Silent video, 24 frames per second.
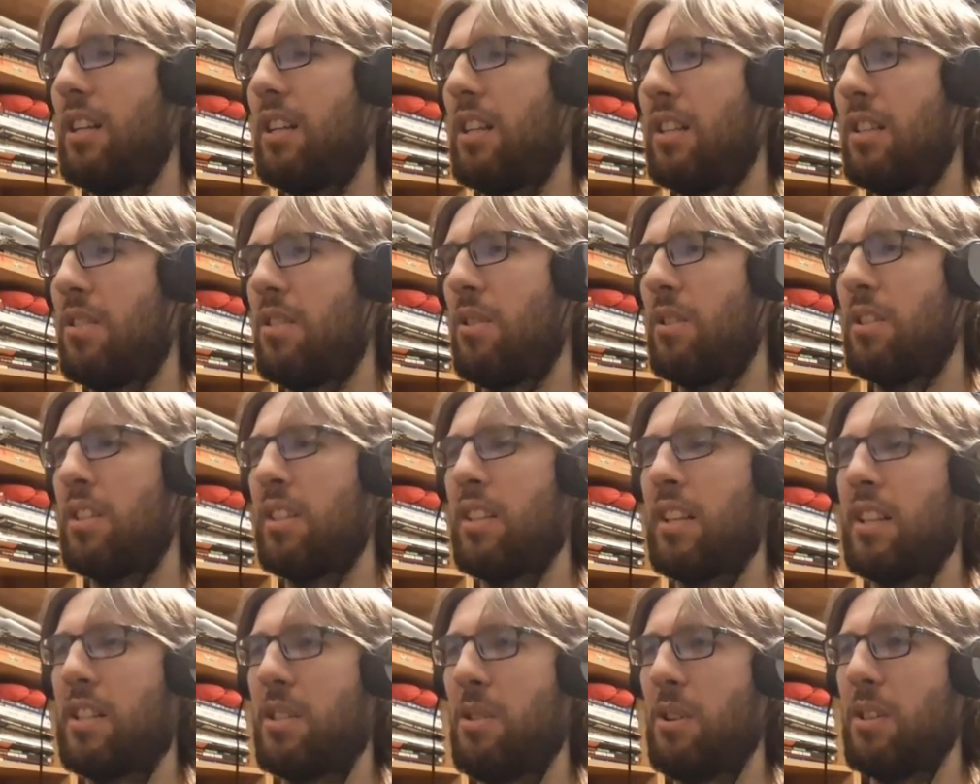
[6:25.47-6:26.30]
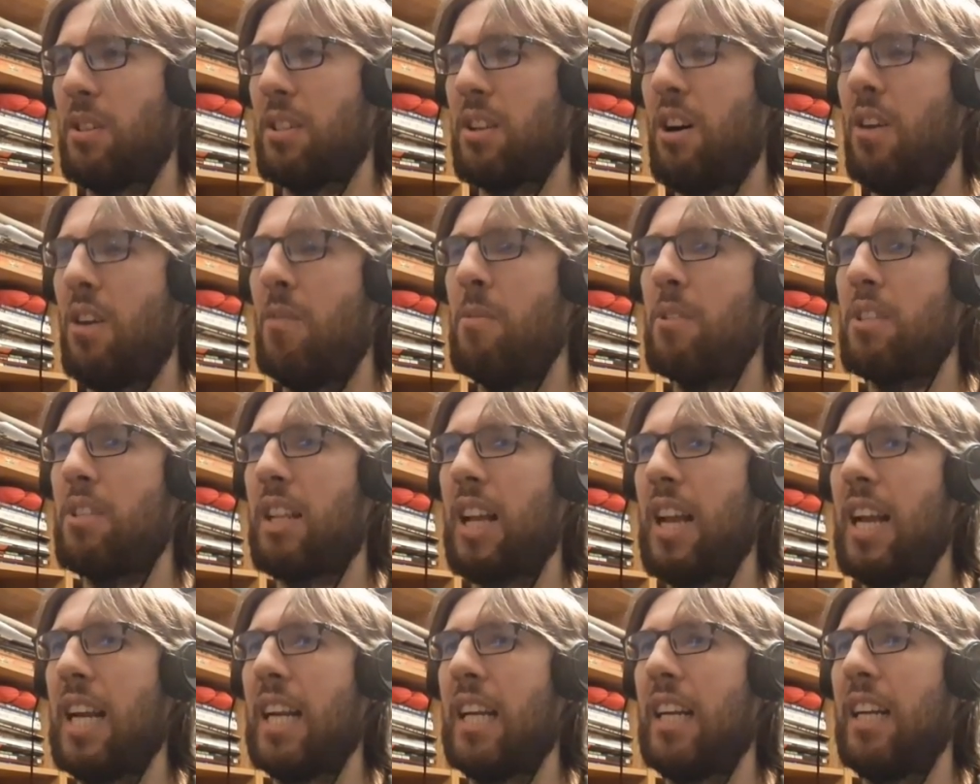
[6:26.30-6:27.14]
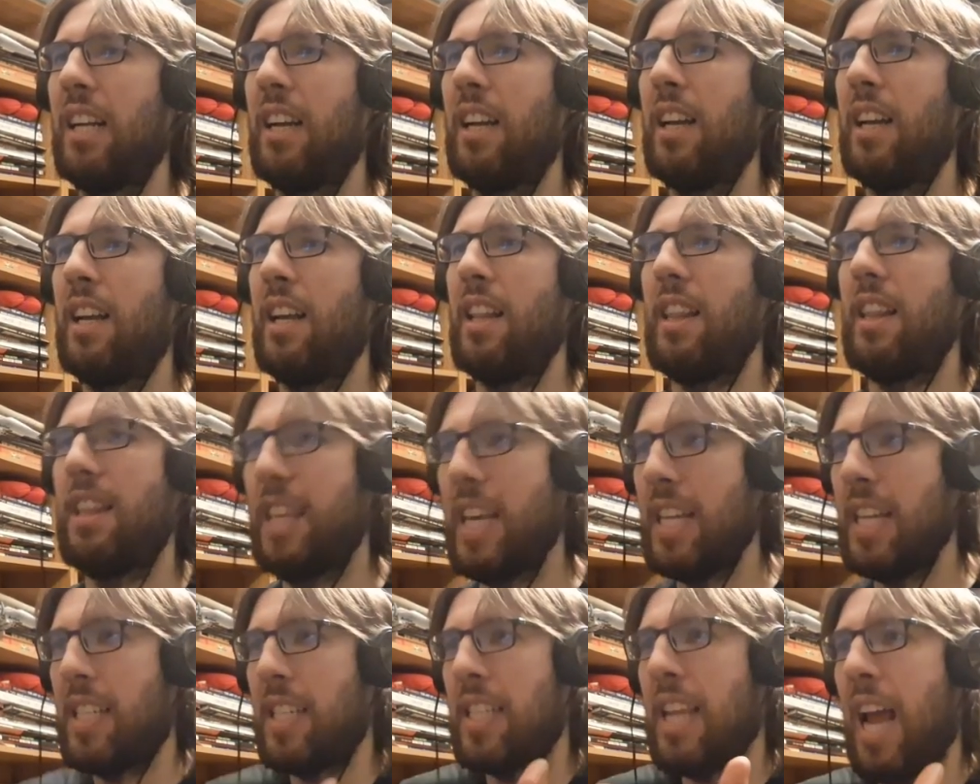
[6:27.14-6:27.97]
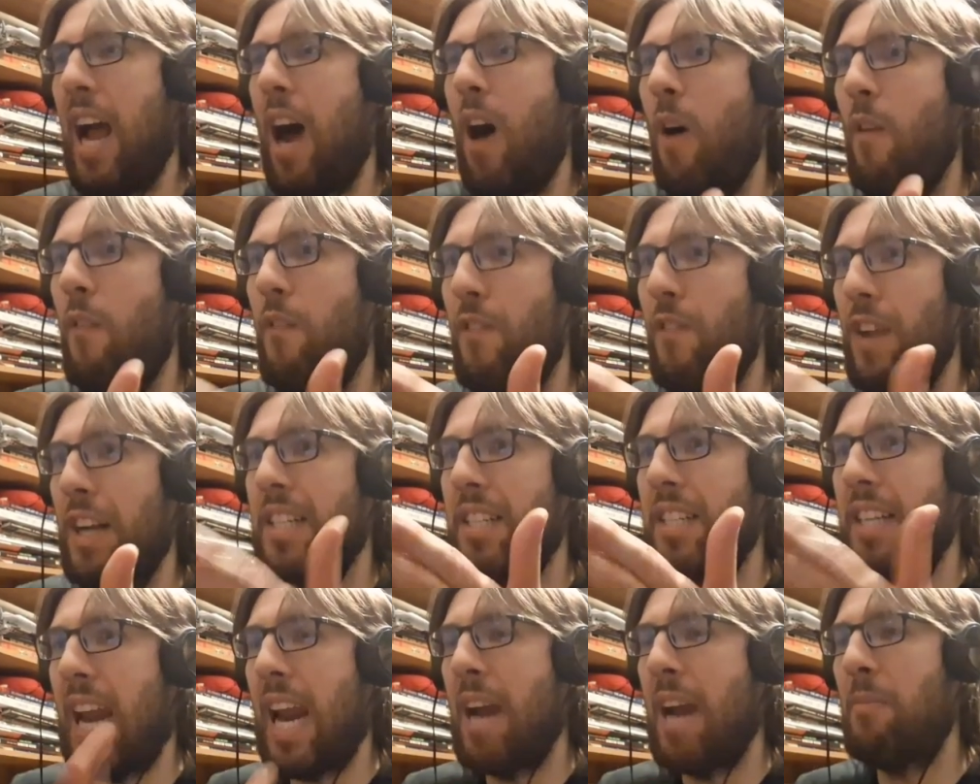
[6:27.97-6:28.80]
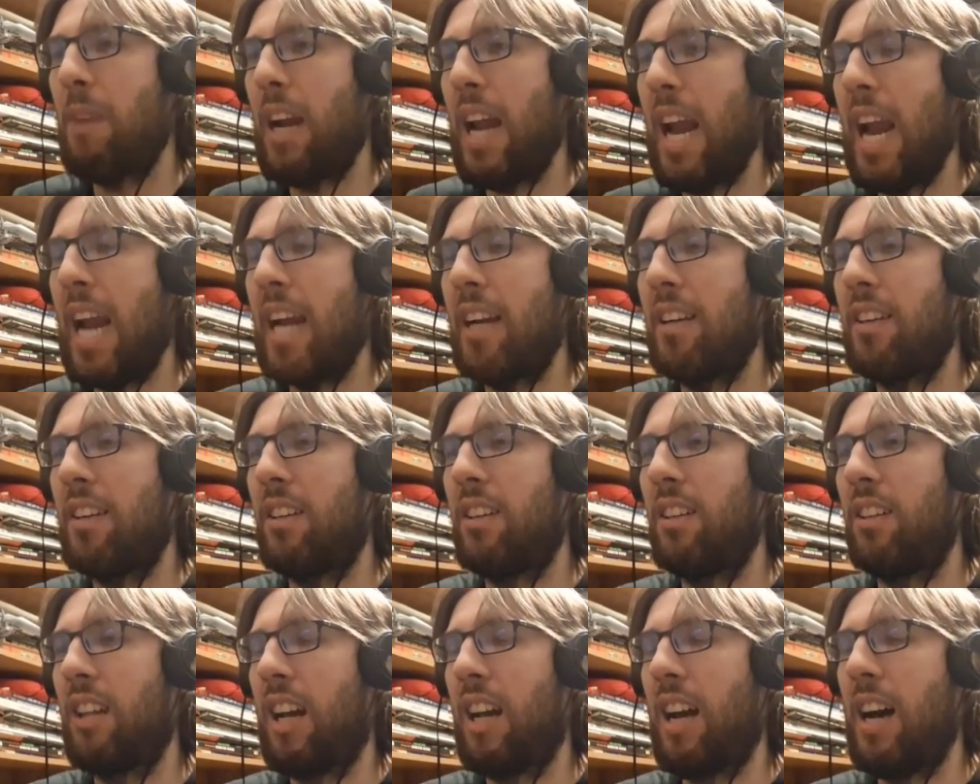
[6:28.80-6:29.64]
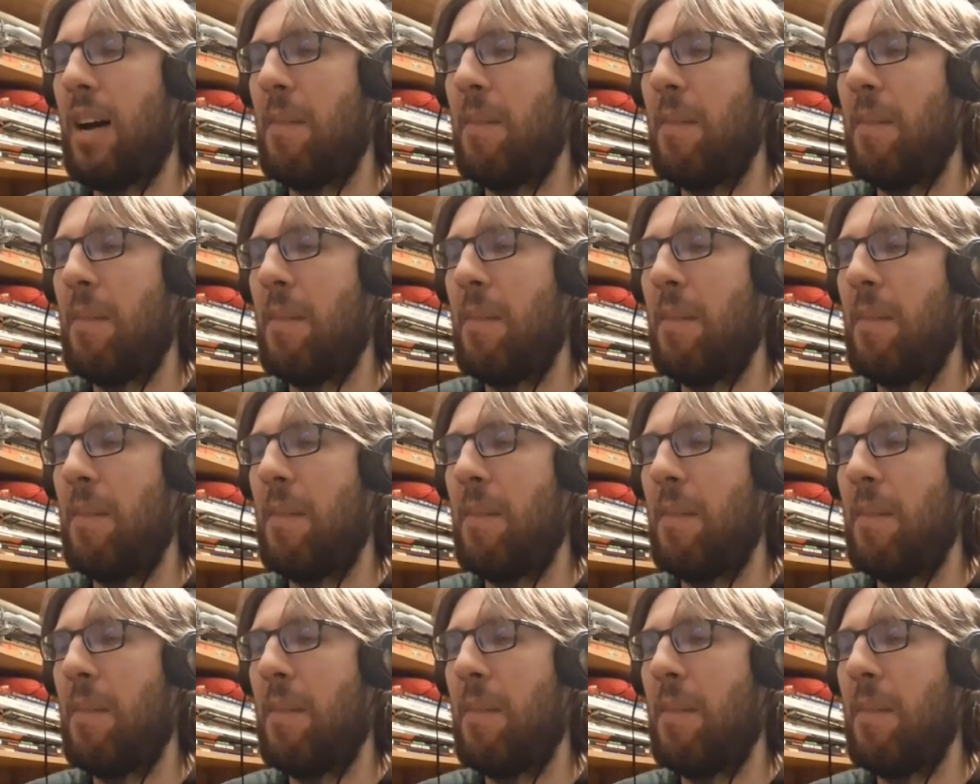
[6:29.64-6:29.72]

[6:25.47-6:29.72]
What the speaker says: So it's almost like this is how fixed camera angle,